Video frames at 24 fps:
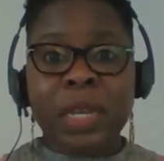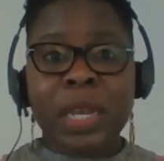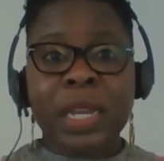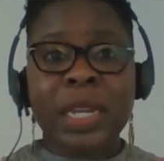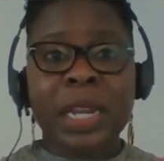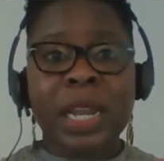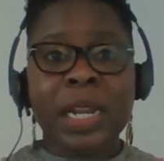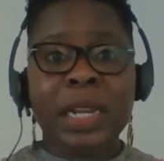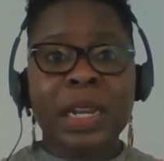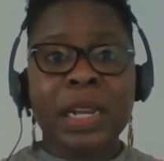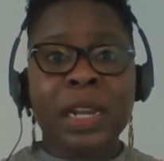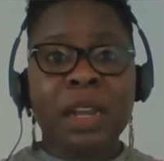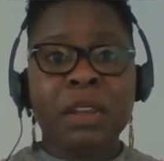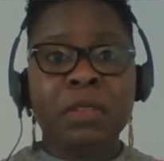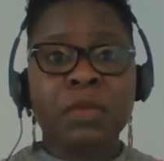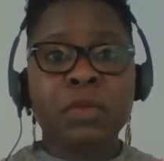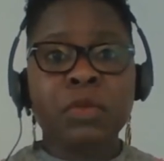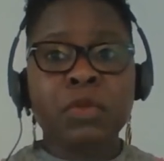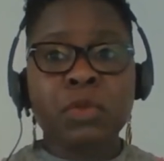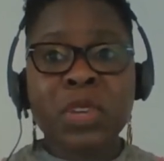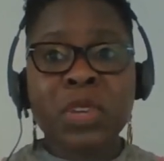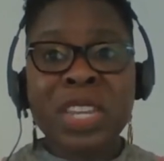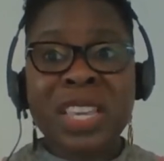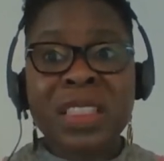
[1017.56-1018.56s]
and I
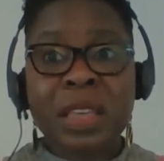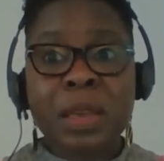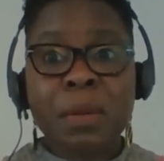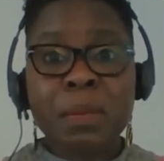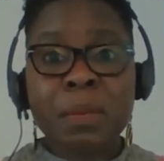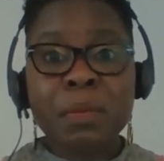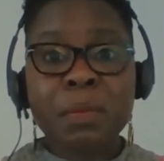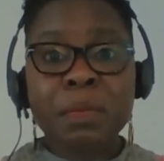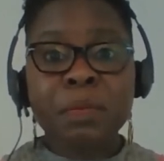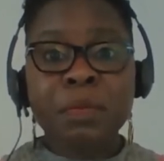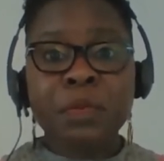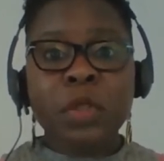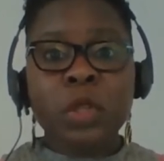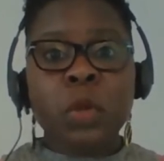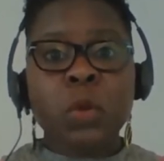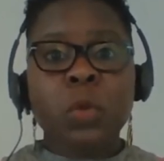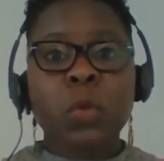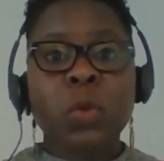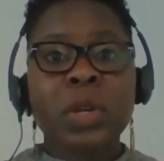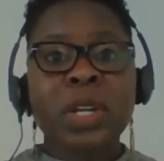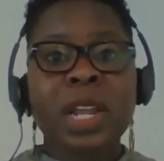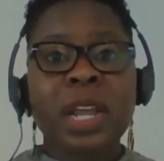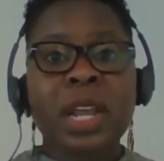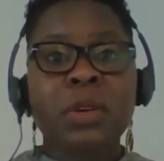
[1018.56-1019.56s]
love rhythm.
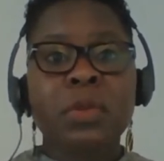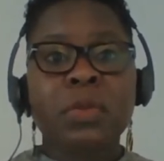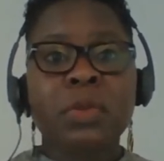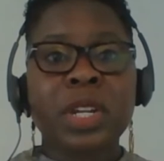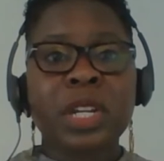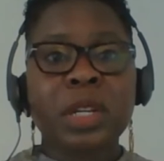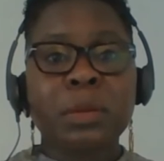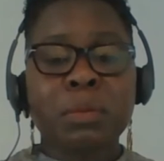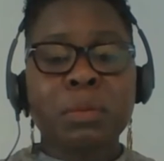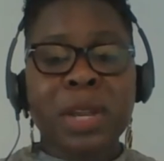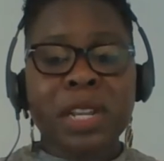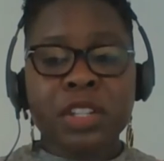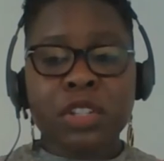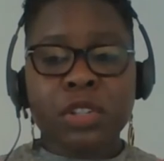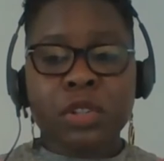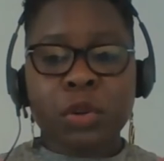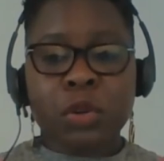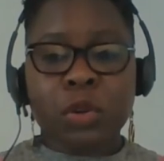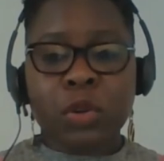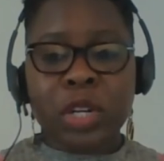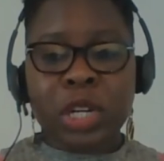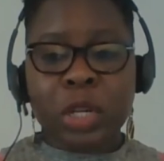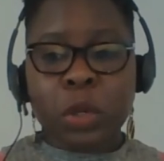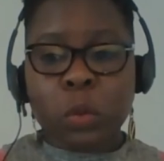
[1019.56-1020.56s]
When I read my
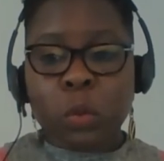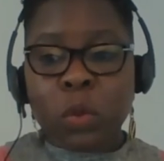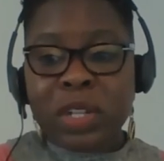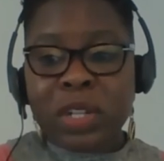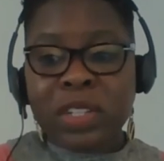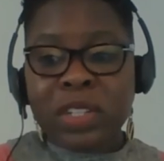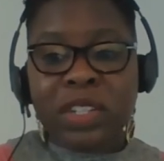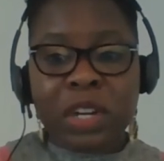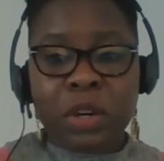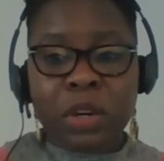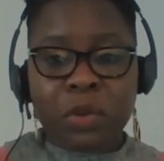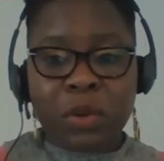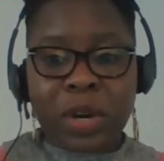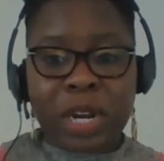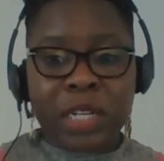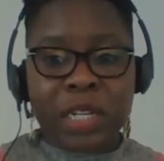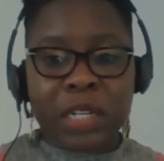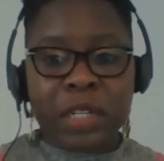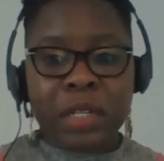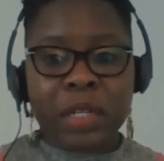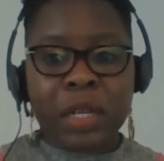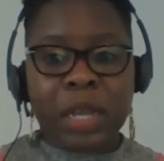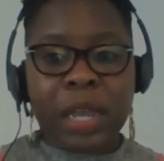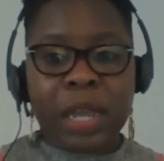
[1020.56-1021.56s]
story, once I
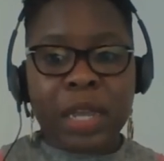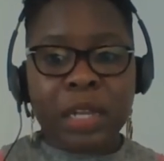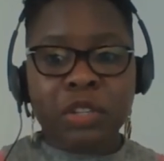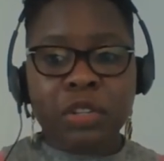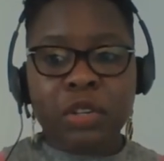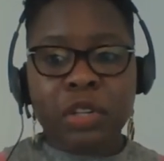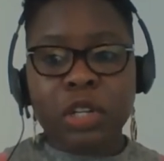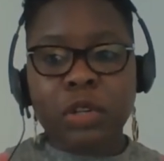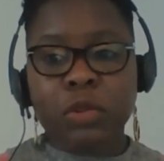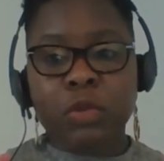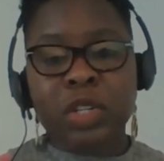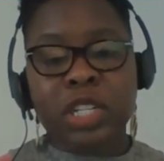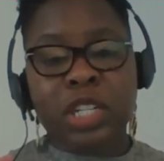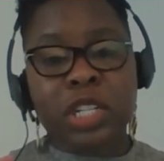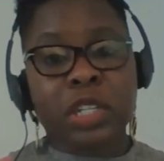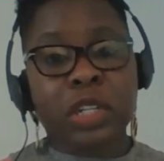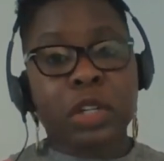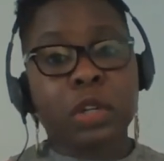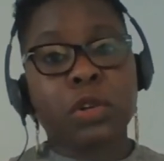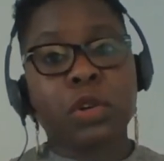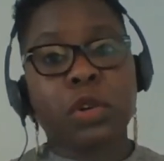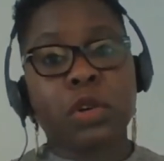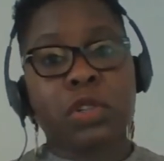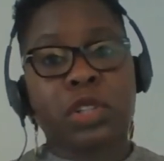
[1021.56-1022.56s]
write it, I actually read it
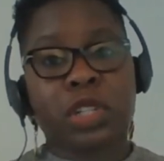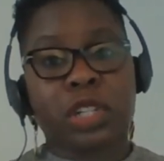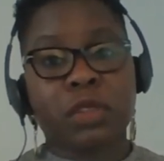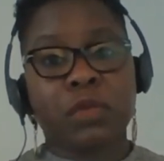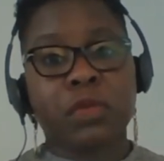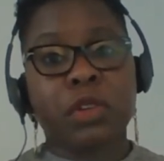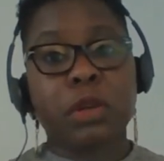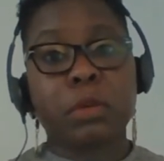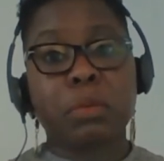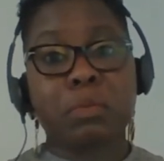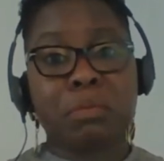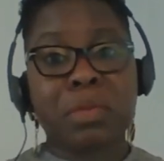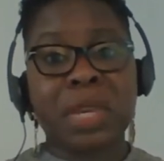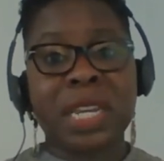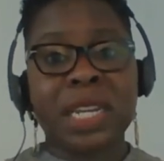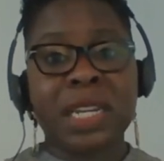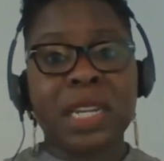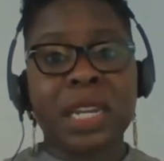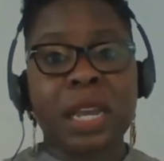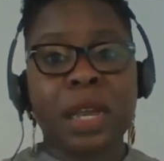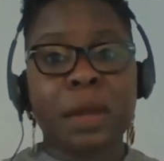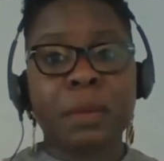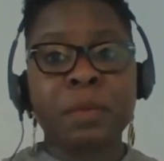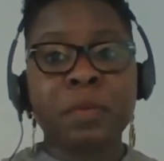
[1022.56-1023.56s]
across different
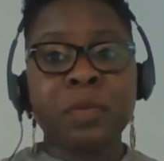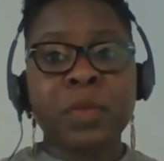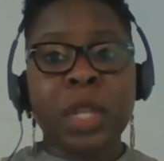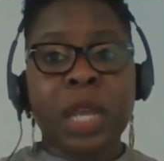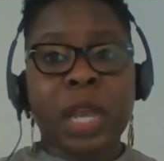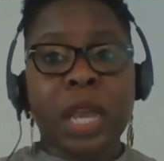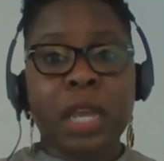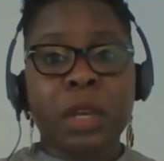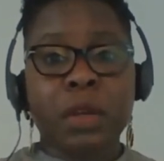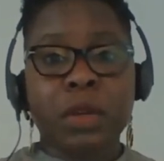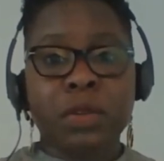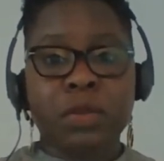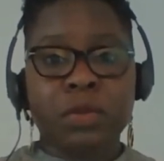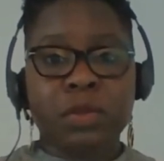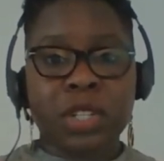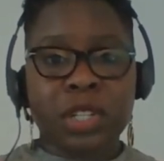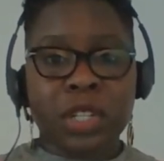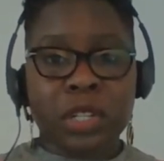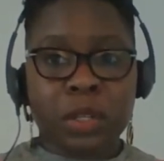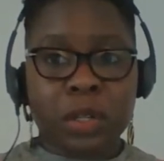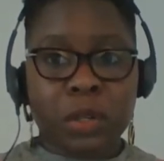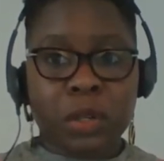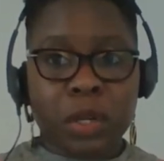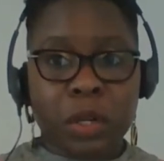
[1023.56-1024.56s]
media. I could
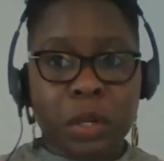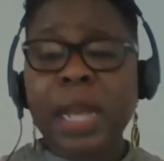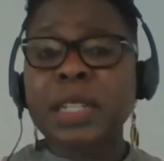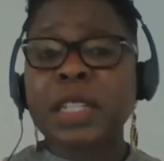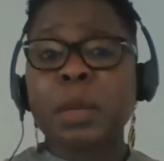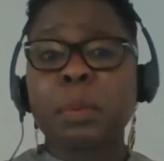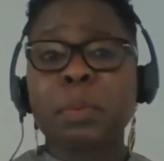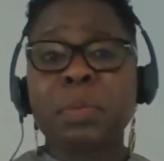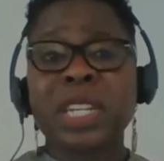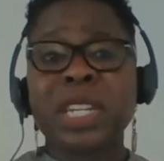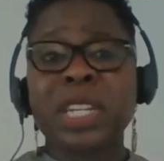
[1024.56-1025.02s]
read it as a